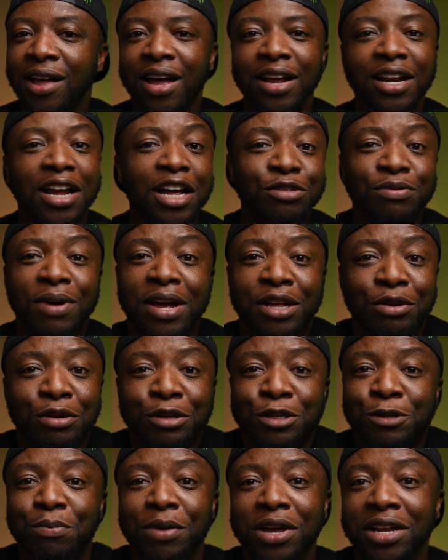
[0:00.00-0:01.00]
And that's why I thought
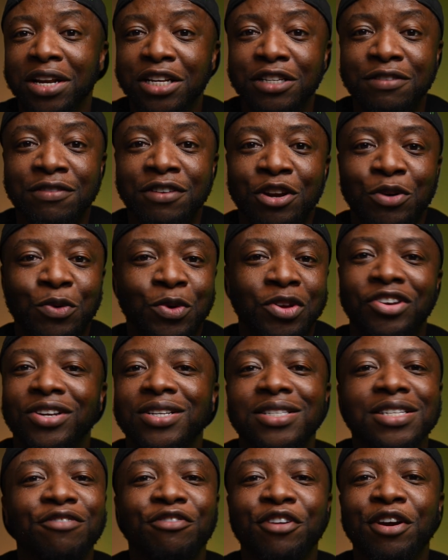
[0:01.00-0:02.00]
to make this video, which is
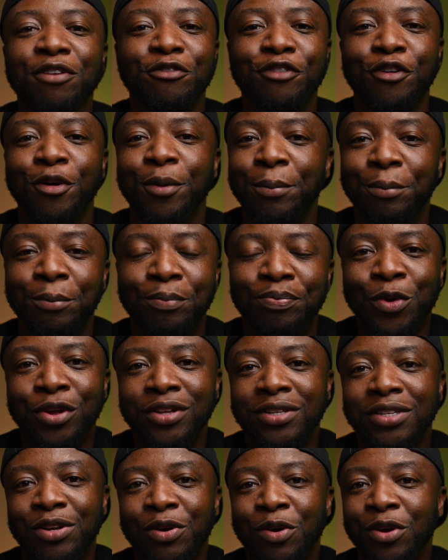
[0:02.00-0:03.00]
different from
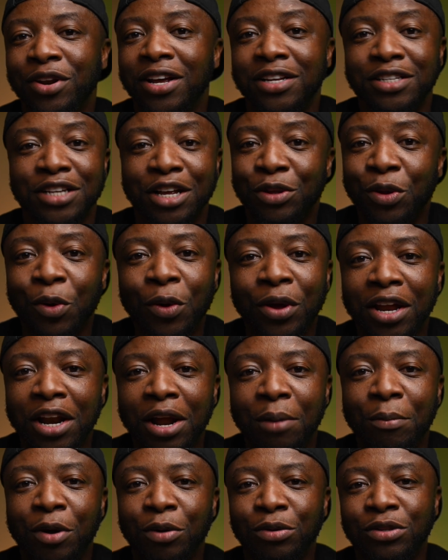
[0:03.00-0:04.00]
what others are talking
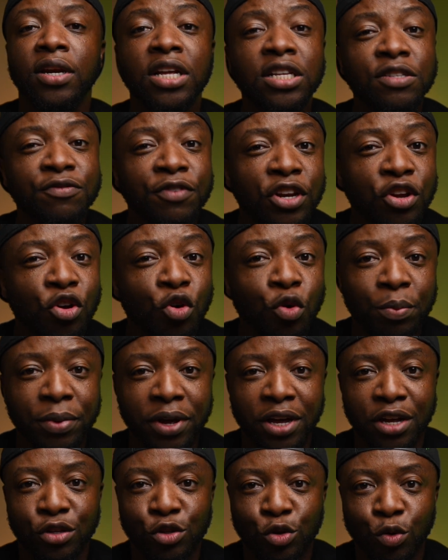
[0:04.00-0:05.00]
about. This video will
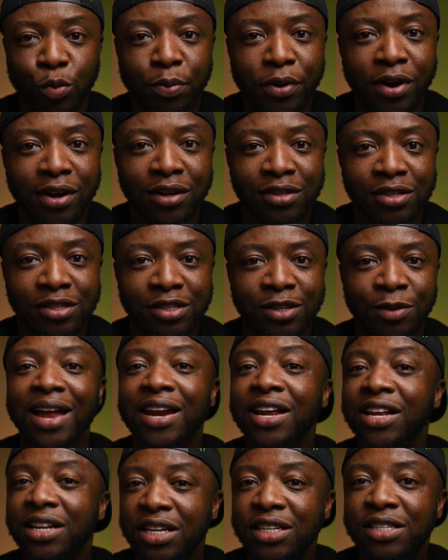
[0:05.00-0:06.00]
be in 2 parts. And
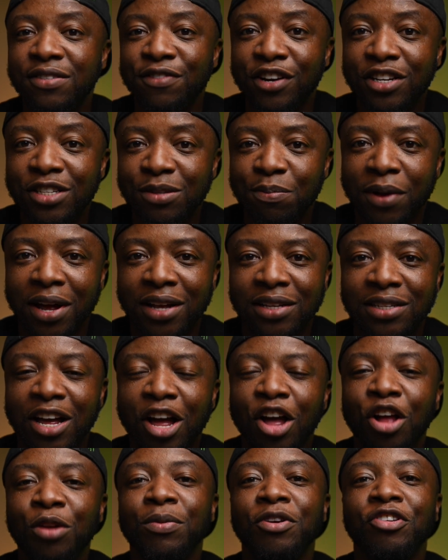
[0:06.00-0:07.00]
in this first part,
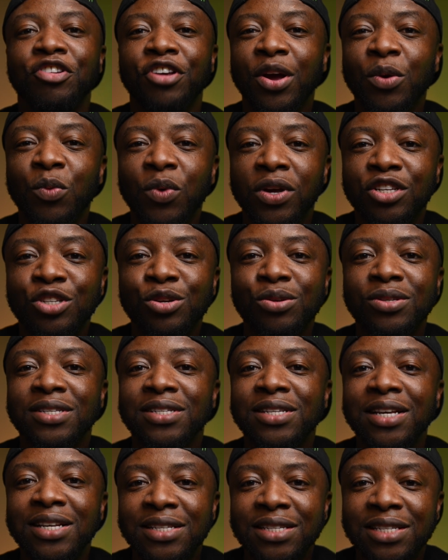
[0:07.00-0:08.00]
I'll be sharing with you
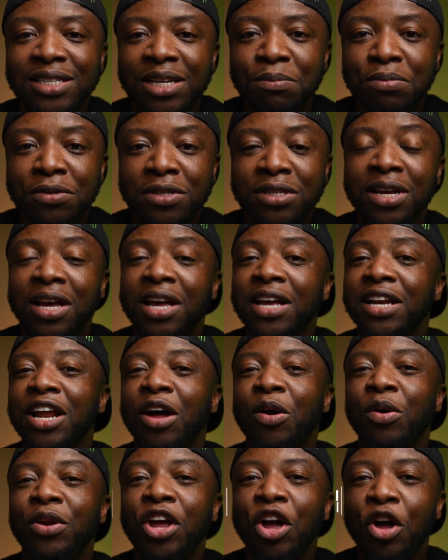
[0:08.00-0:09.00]
6 tips
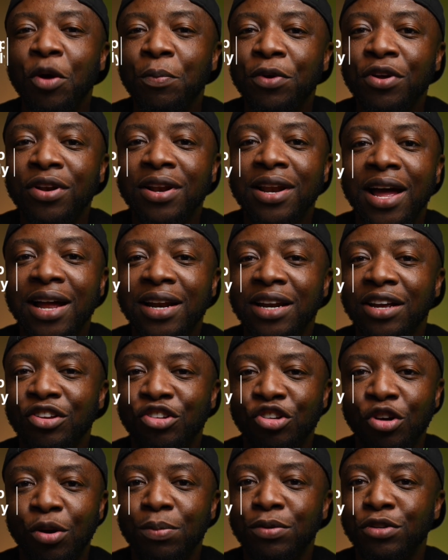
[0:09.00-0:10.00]
that would help you land a
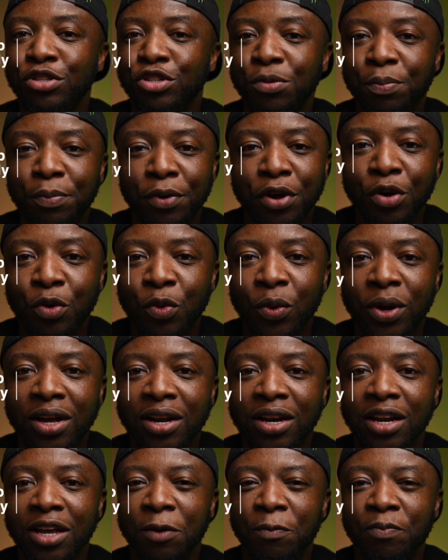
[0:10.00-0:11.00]
job super
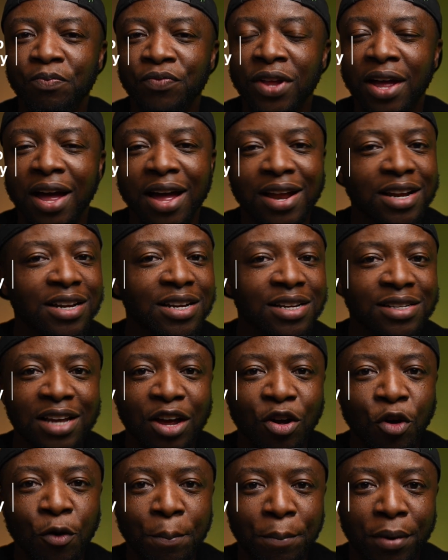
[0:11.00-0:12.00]
quickly. And in the
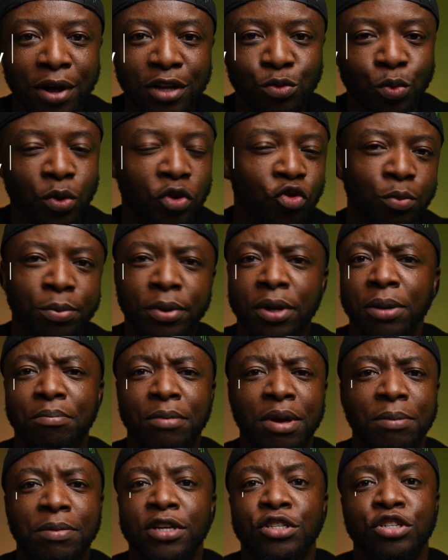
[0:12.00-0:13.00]
second part, which will be
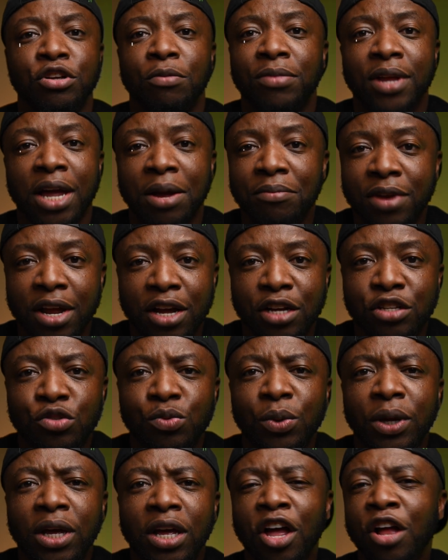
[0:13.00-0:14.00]
maybe sometime next
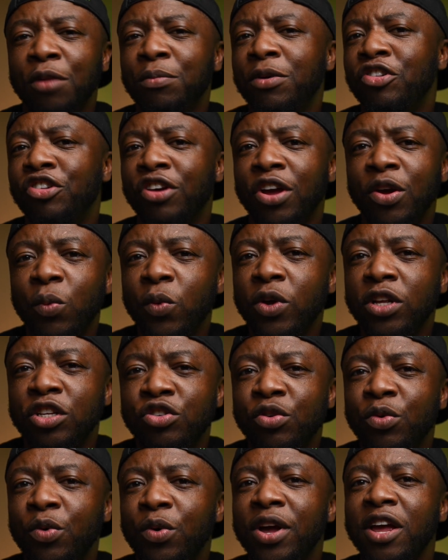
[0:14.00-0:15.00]
week, I'll be sharing with
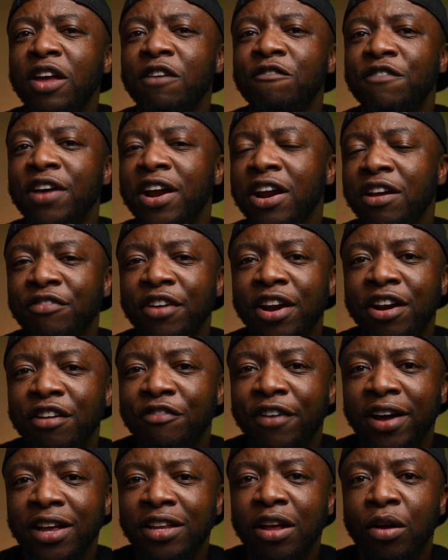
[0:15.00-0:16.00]
you a very
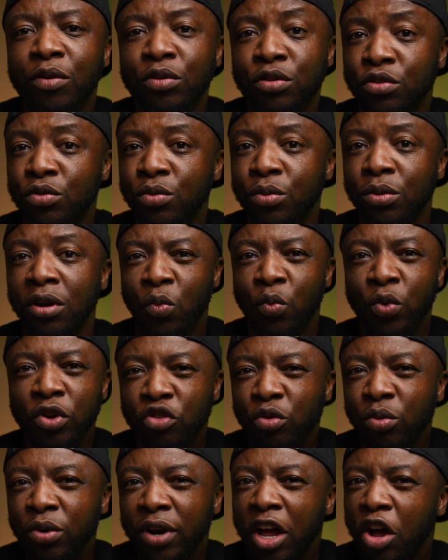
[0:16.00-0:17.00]
vital tool
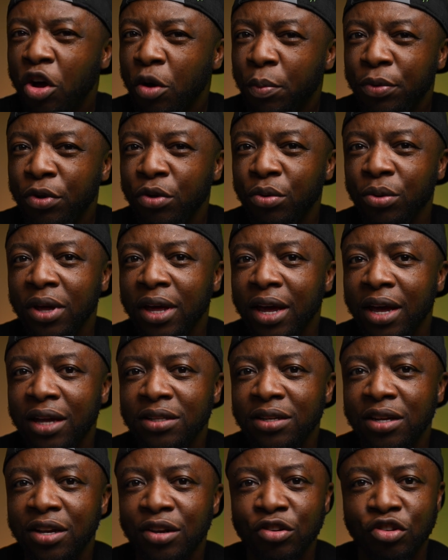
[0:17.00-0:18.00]
which would help you
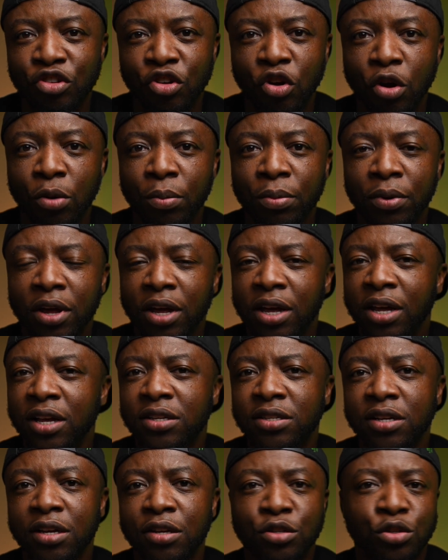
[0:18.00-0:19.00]
get a job.
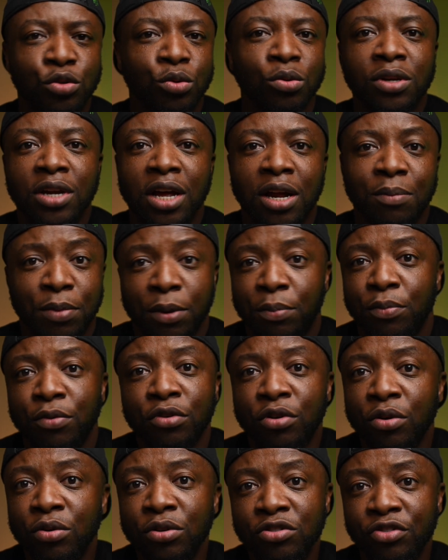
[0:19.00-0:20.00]
It's a tool that people
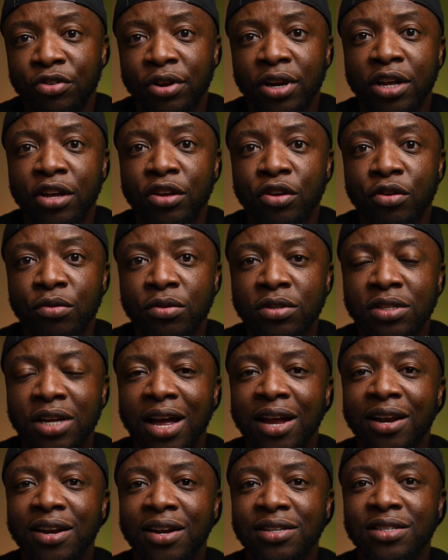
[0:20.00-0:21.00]
don't really use,
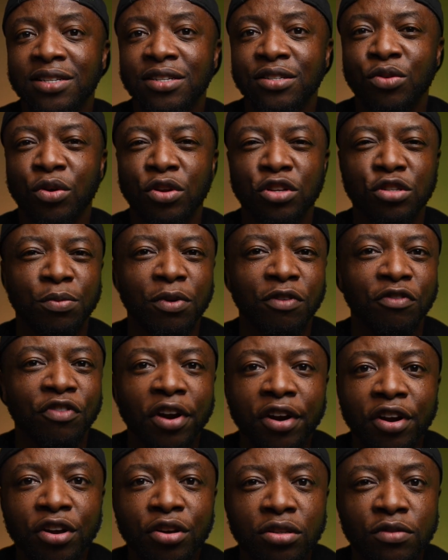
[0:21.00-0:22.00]
and this is going to be
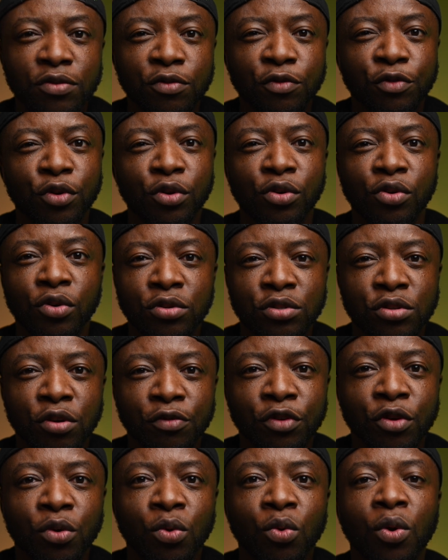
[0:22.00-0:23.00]
very useful for those of
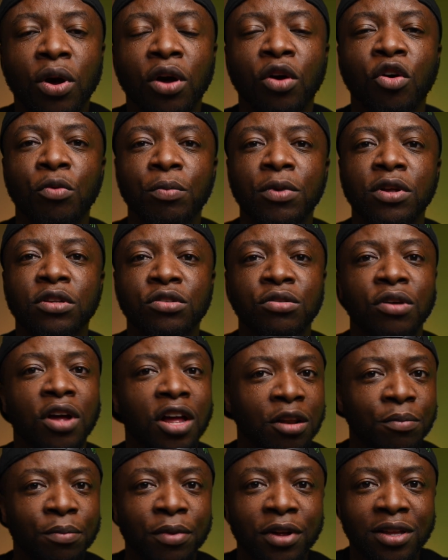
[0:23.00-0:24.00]
you who are coming to
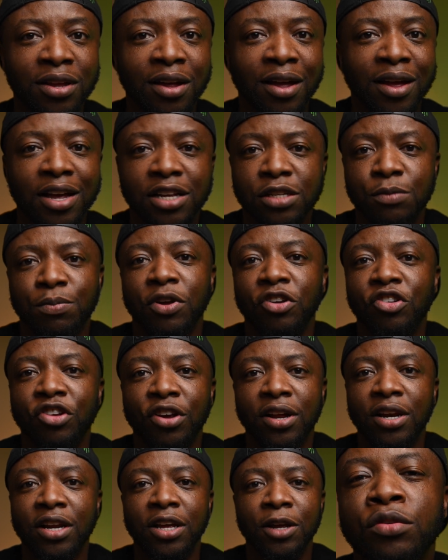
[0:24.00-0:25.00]
Alberta
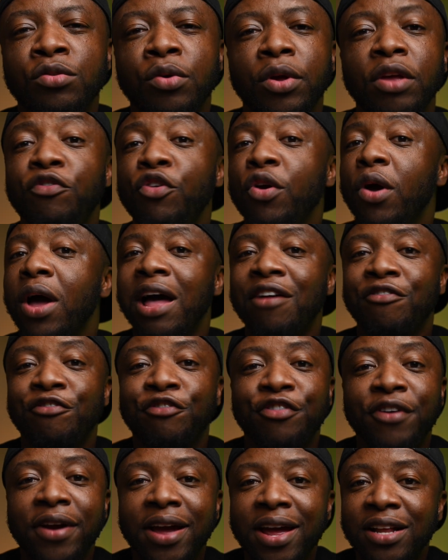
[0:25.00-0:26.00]
especially. So if you have
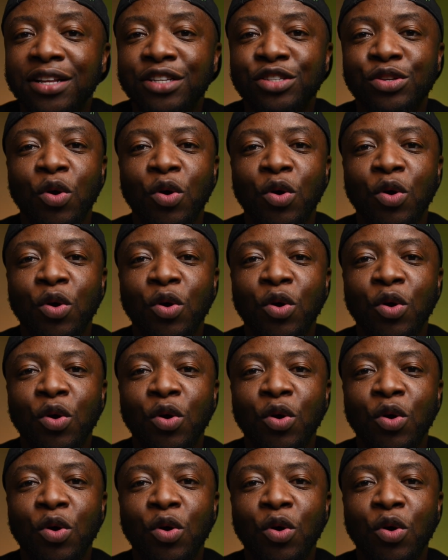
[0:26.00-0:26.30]
friends